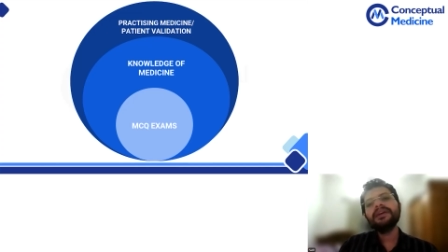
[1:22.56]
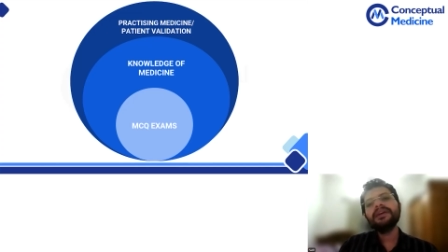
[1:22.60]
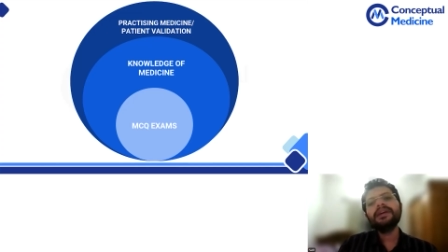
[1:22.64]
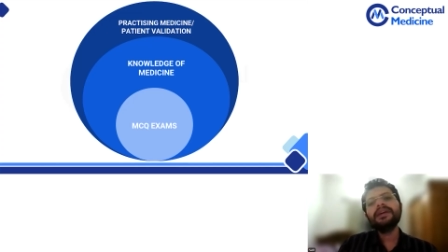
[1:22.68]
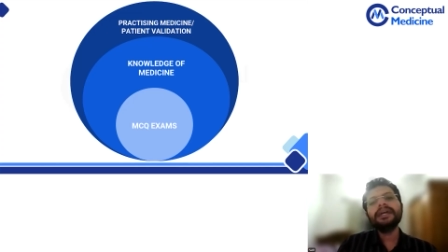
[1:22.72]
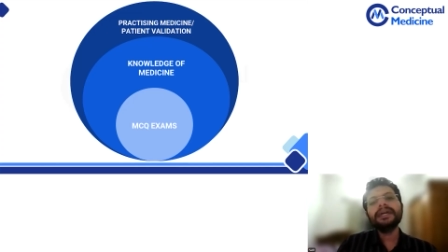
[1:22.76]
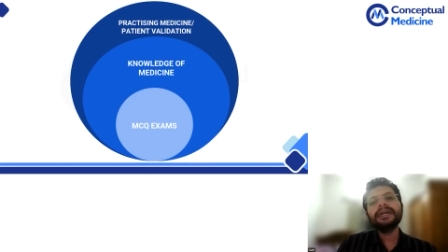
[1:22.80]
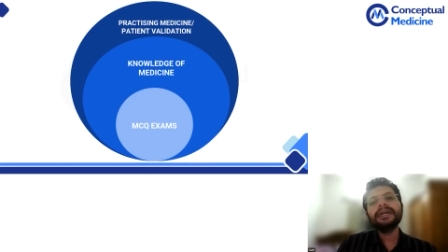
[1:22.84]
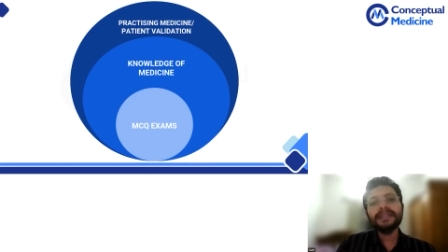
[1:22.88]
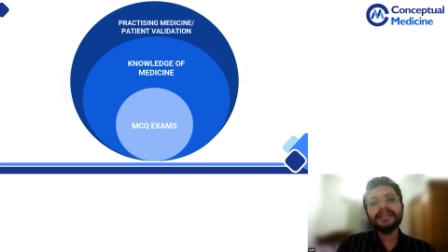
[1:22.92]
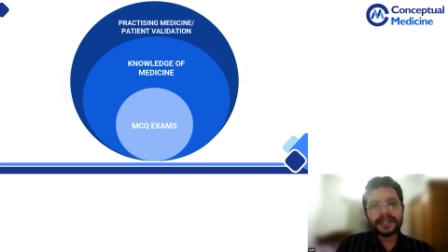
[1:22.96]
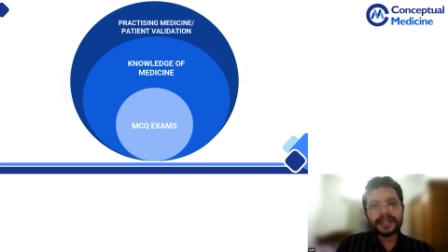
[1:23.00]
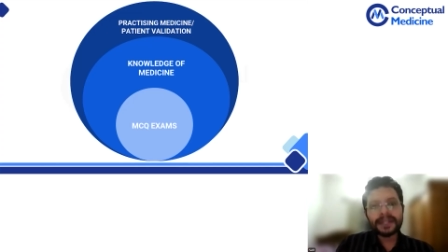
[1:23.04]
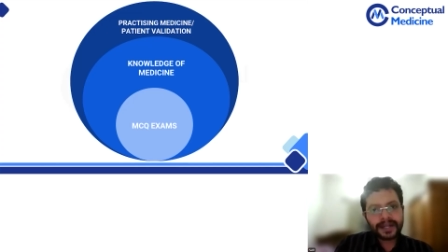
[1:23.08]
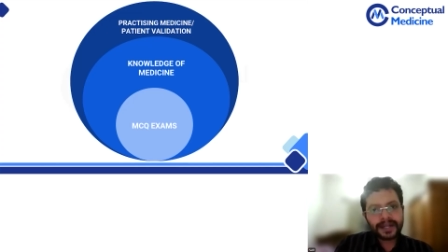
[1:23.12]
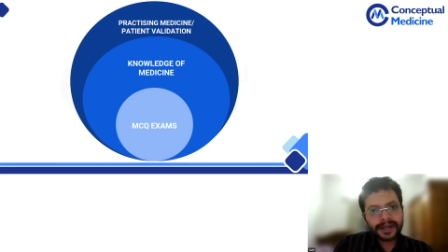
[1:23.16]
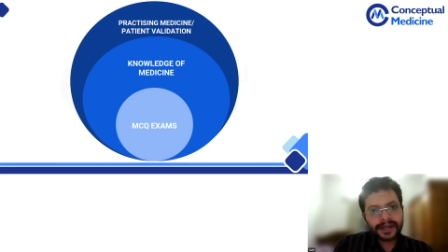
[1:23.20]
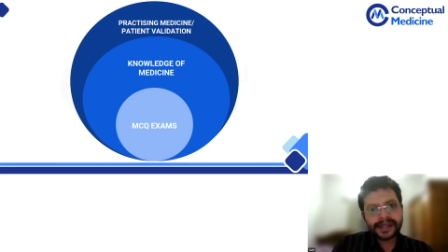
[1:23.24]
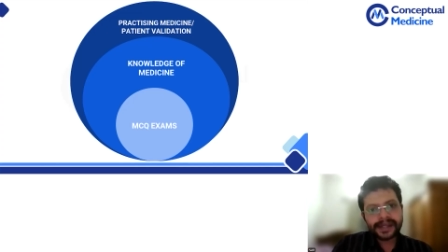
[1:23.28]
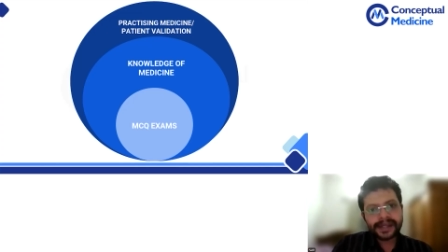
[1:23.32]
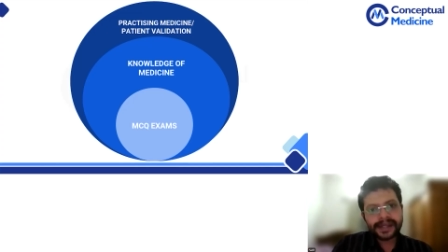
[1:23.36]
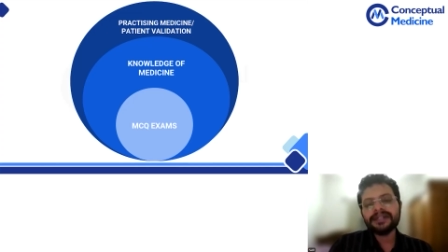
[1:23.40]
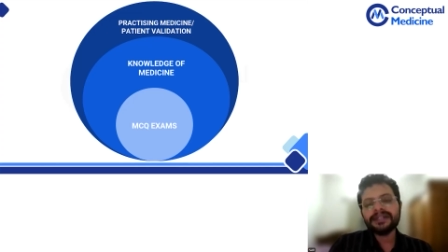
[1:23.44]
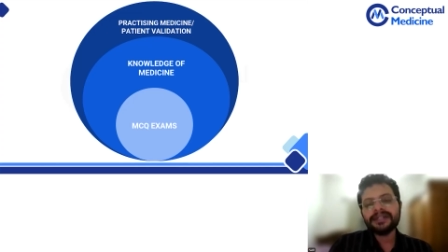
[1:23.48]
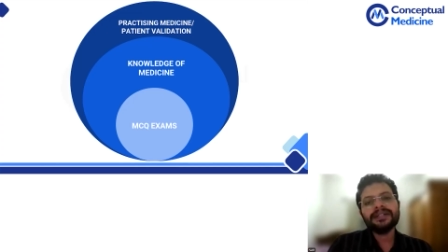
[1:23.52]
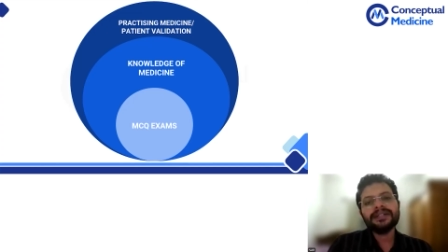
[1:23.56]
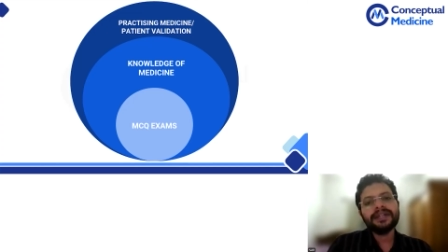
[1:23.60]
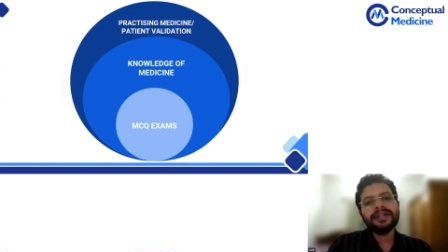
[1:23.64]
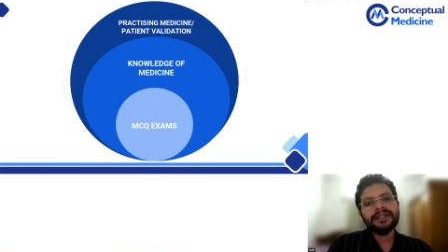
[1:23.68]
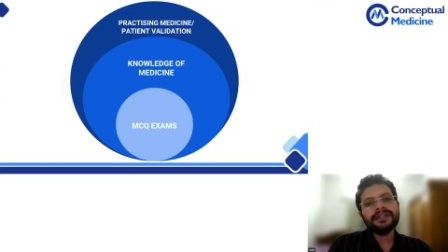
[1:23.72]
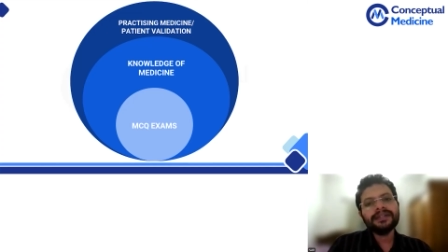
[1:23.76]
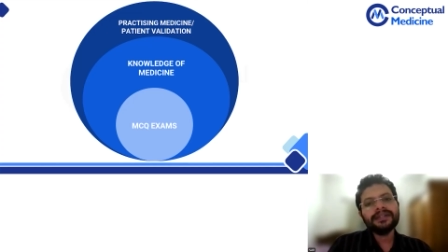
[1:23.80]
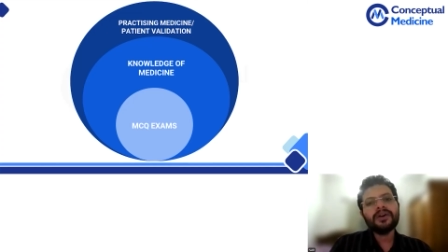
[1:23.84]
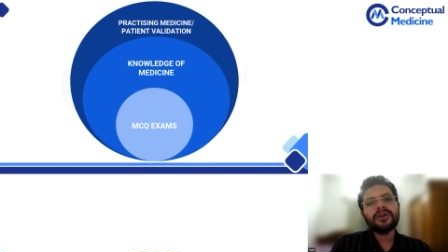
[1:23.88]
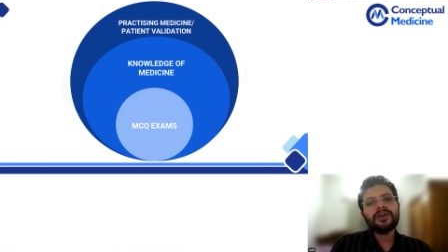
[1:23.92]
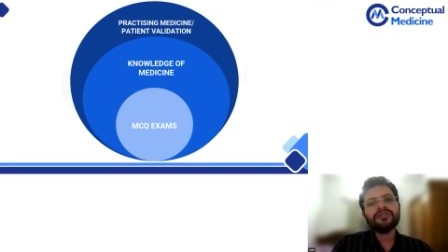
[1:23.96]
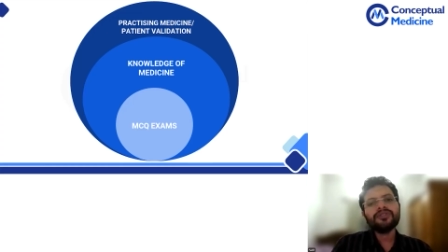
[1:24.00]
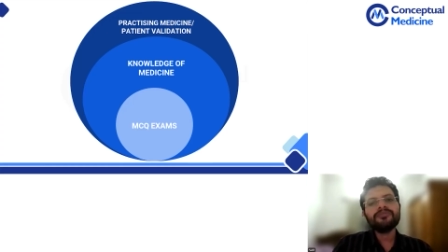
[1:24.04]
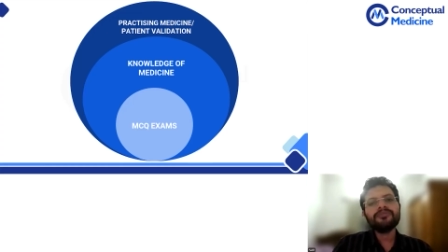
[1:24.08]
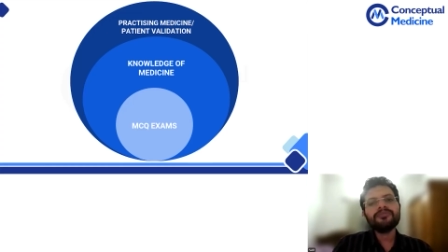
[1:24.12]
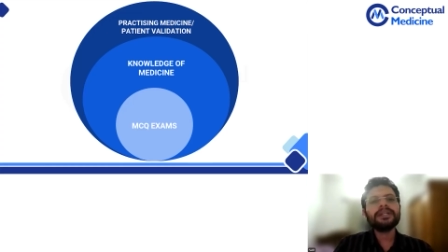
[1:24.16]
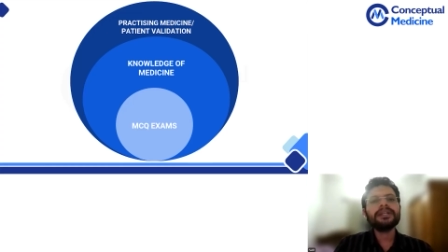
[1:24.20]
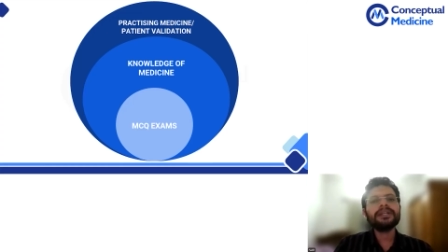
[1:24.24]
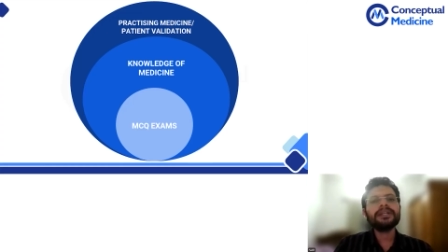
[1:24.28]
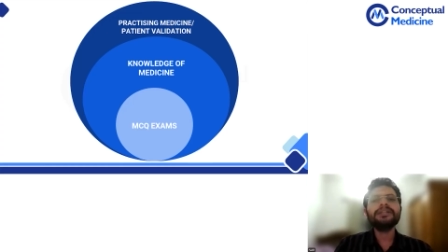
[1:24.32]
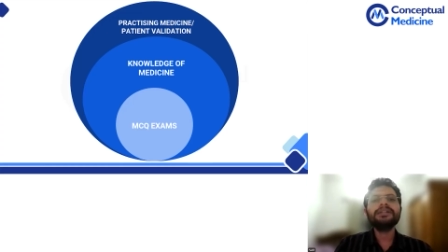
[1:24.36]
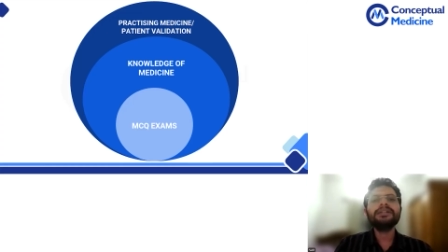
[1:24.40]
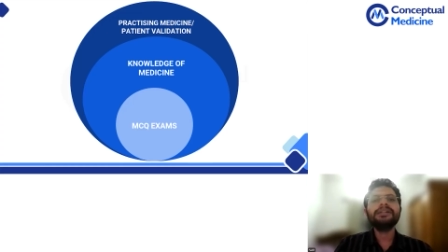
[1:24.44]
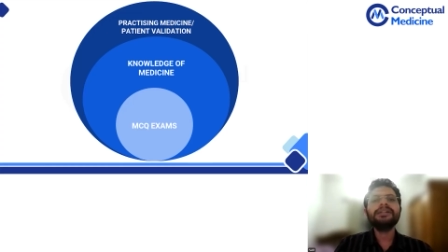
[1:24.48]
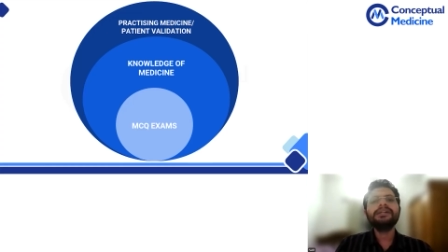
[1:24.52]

in the clinic, in the hospital,